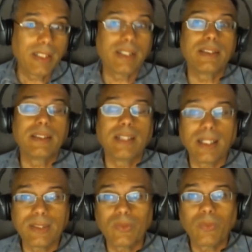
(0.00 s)
And
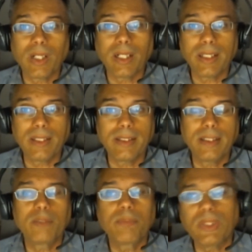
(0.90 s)
that's why it
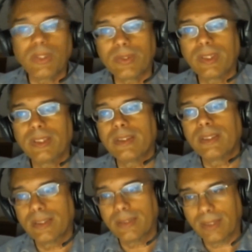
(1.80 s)
appears that it
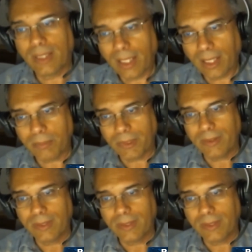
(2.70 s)
doesn't happen.